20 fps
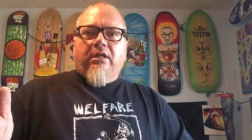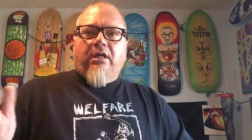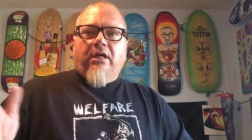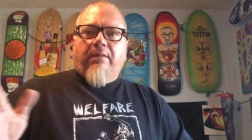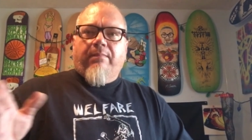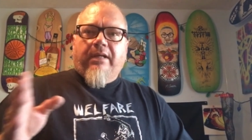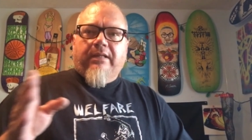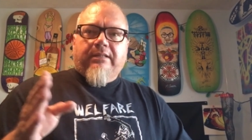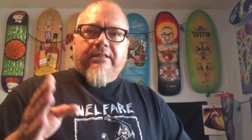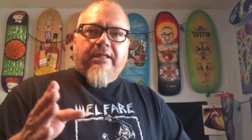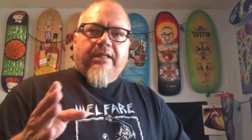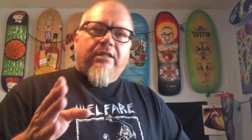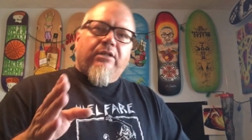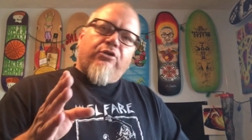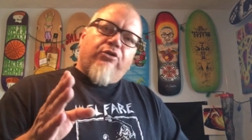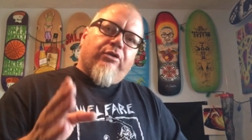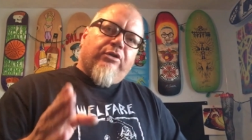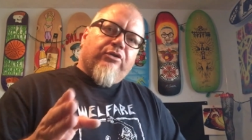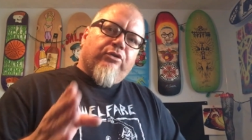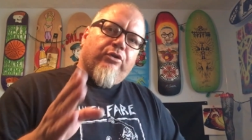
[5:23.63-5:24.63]
I'm not saying the
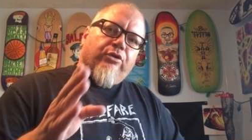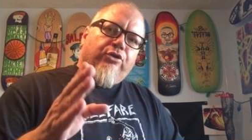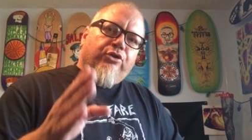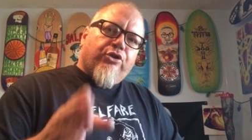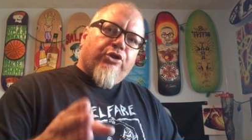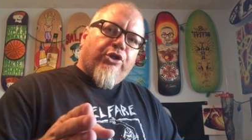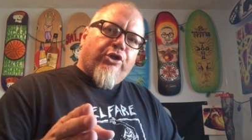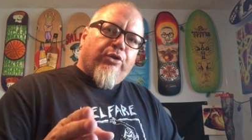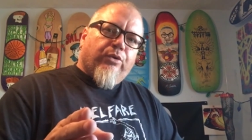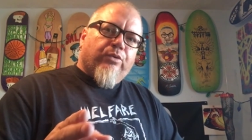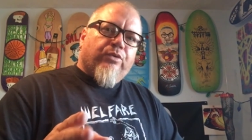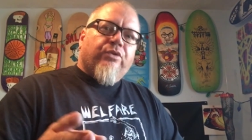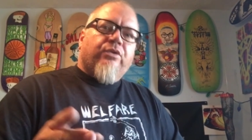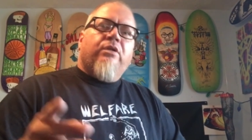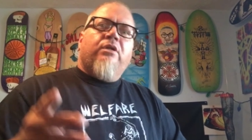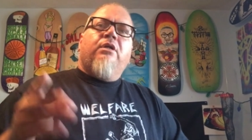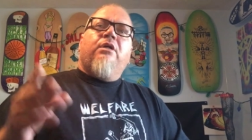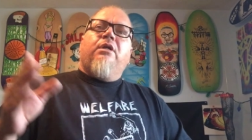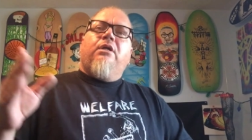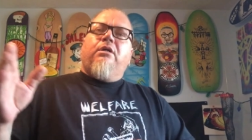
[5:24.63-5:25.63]
drugs are excuse,
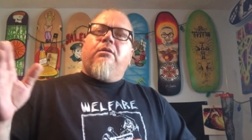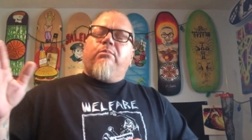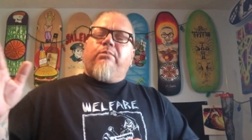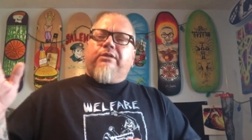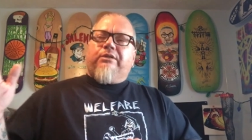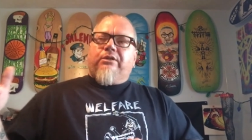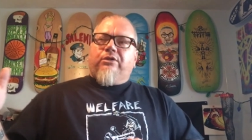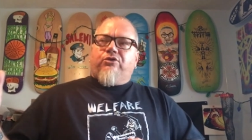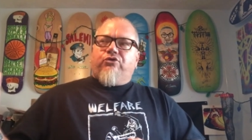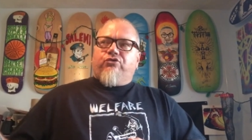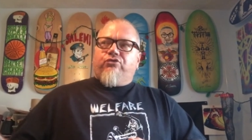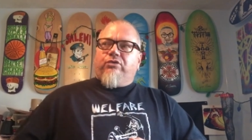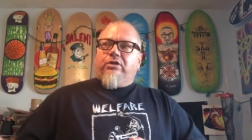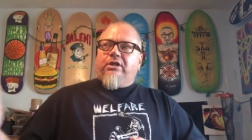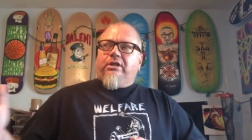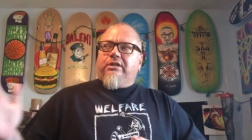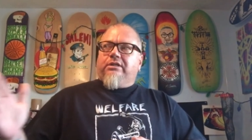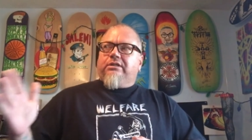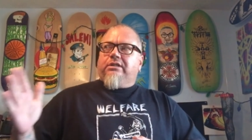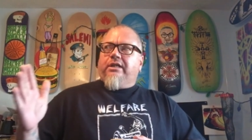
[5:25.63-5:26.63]
but the
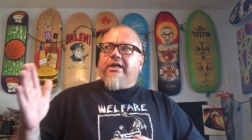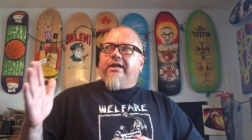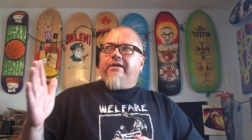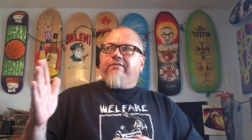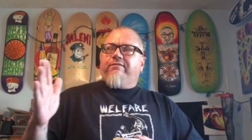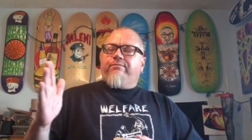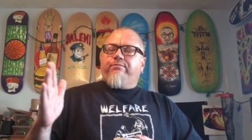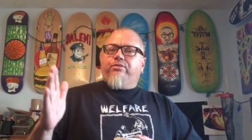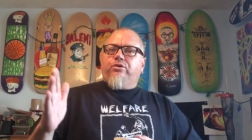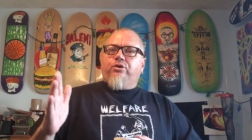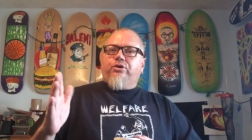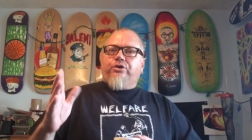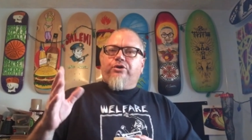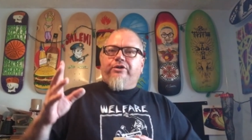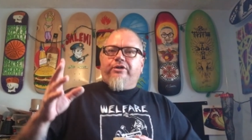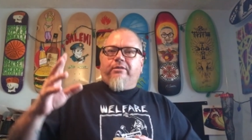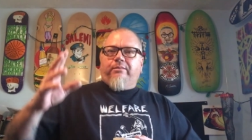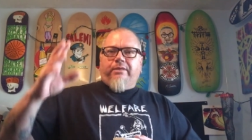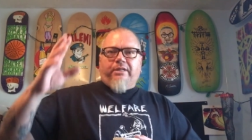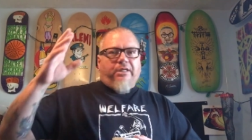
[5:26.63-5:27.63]
drugs have pushed
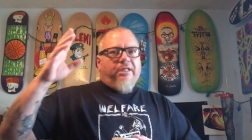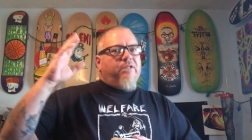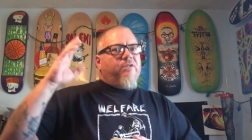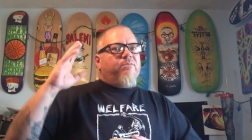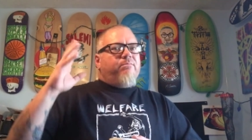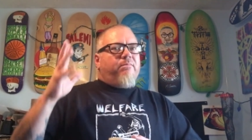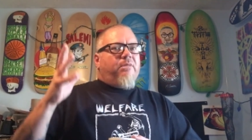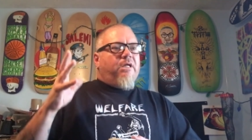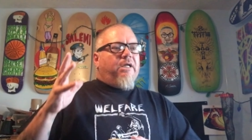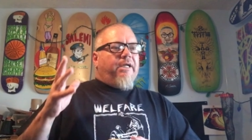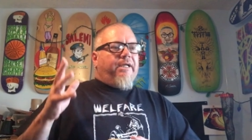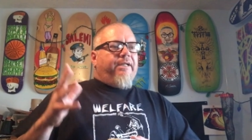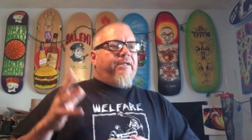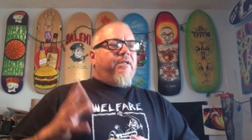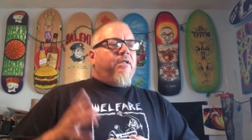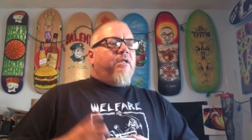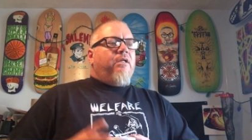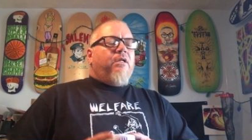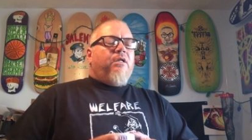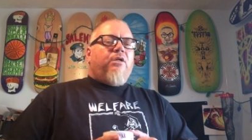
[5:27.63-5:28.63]
him in his mind
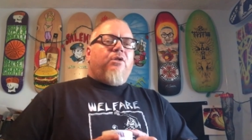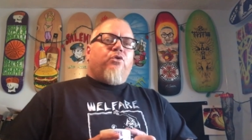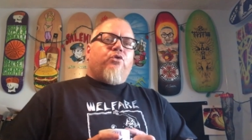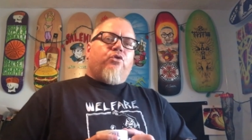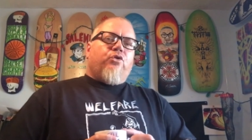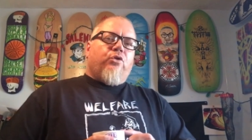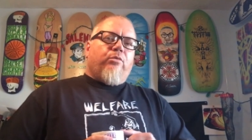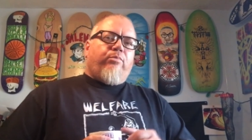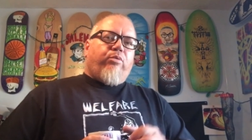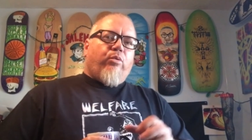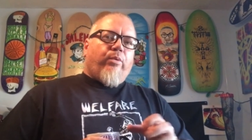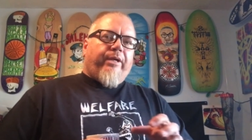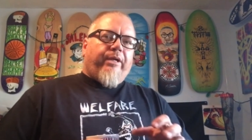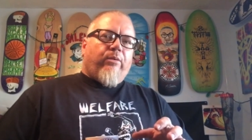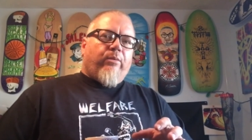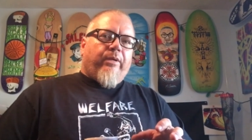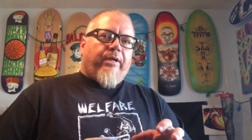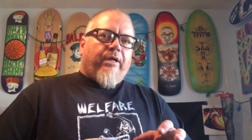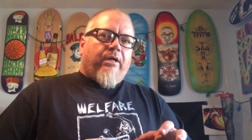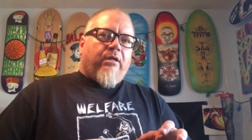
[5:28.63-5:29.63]
to the
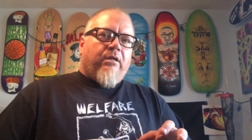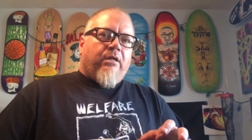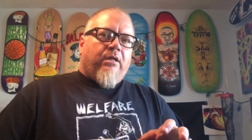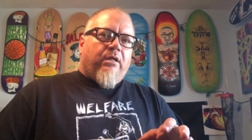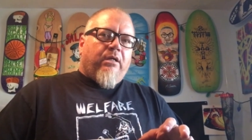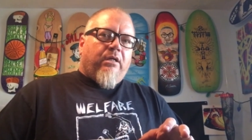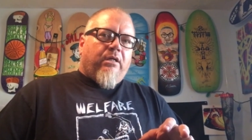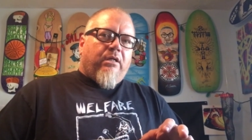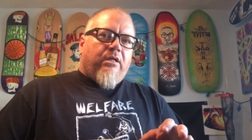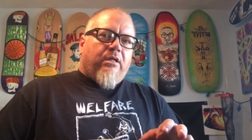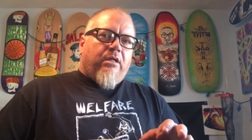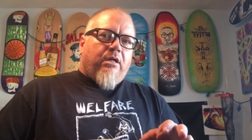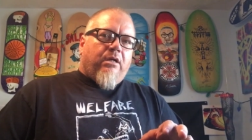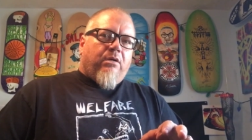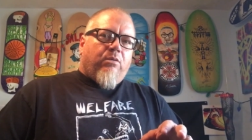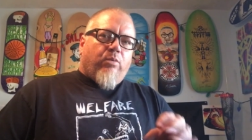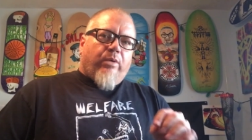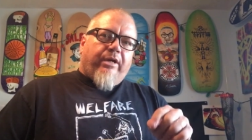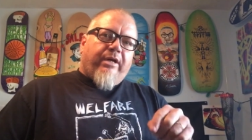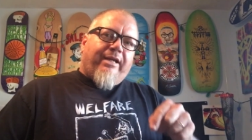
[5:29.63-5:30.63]
point where
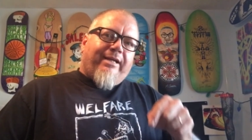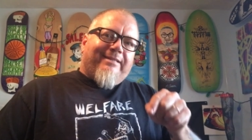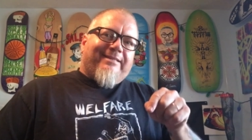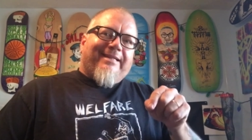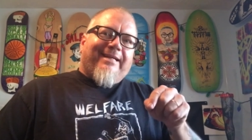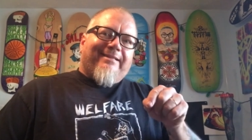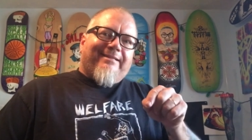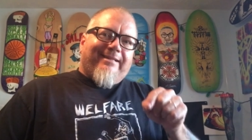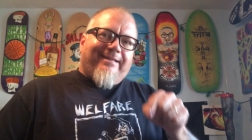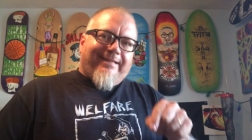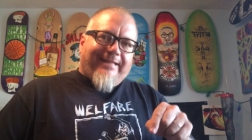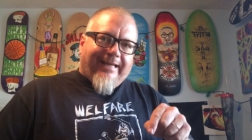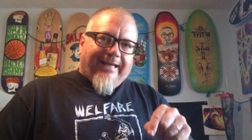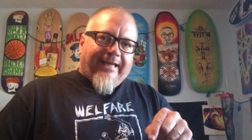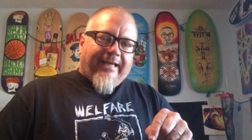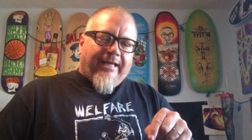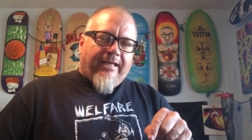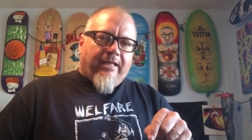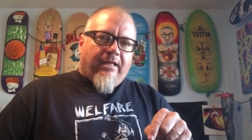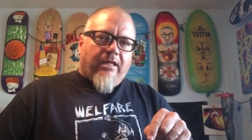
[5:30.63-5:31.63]
where he's at
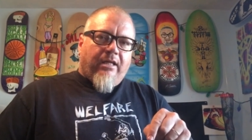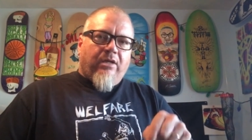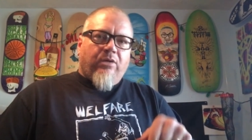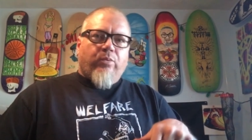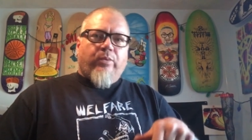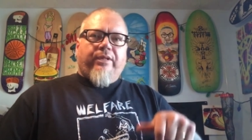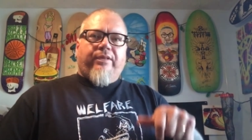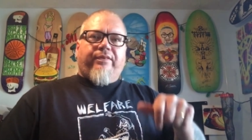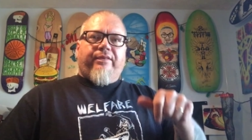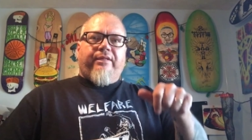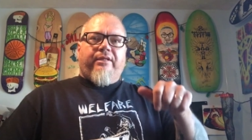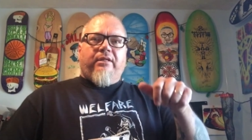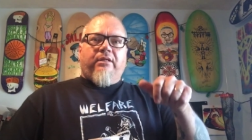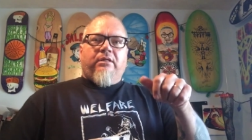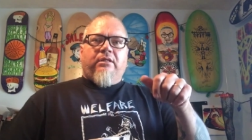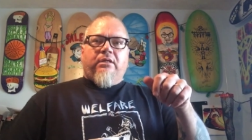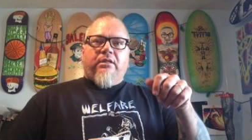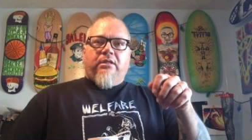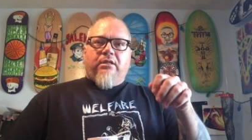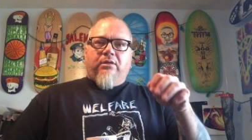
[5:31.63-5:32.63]
today with the
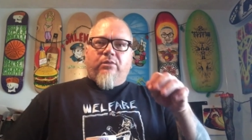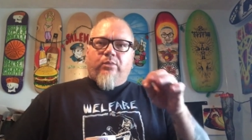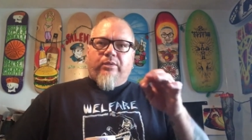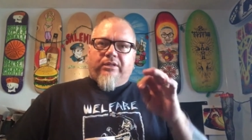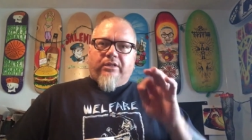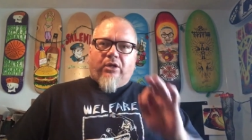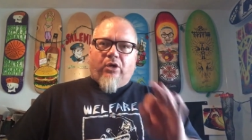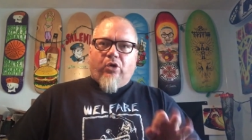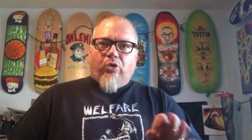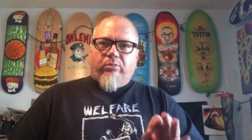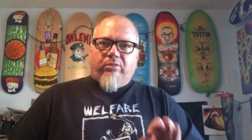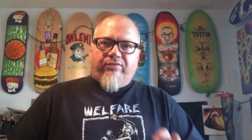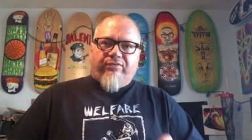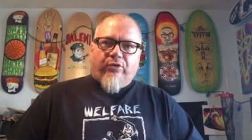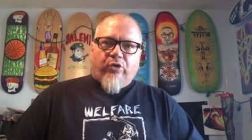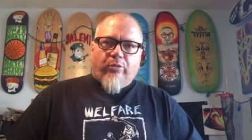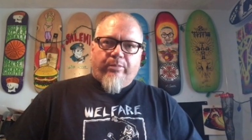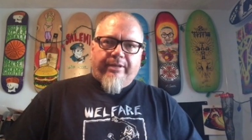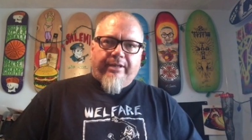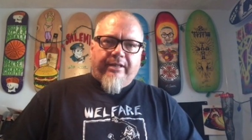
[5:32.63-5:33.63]
with the
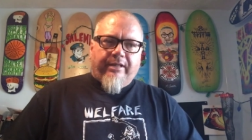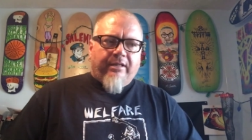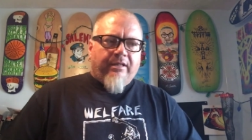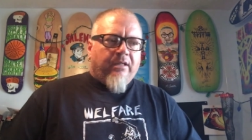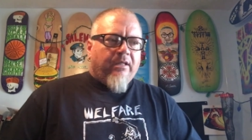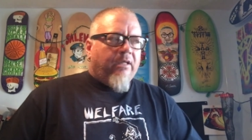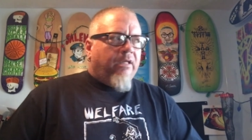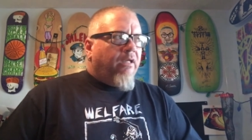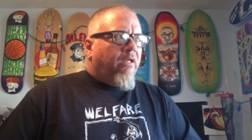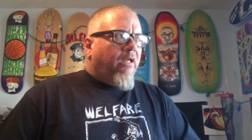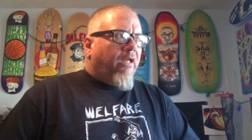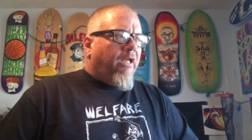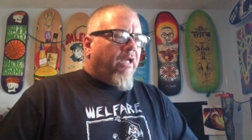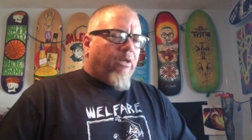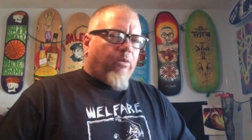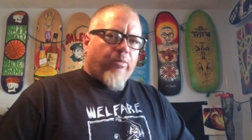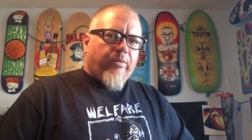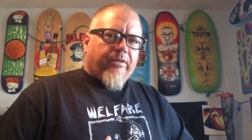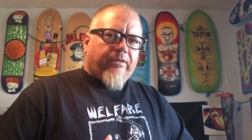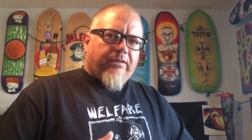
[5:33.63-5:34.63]
homophobia
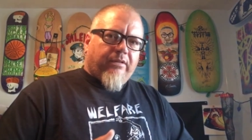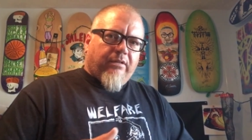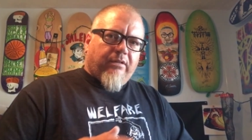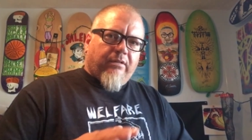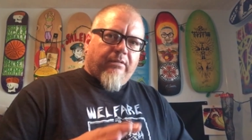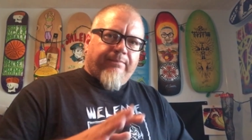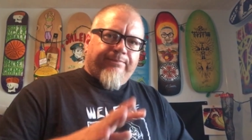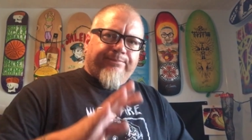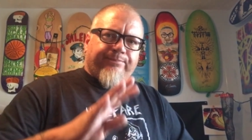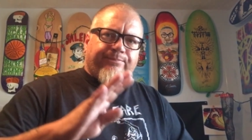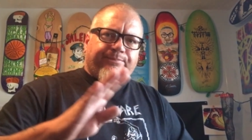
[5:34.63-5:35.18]
and with the,